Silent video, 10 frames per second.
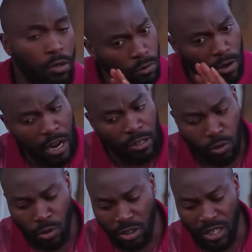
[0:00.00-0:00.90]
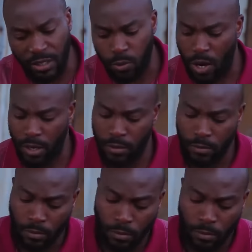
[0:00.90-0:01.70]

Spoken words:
Mm-mm. But I don't want that one.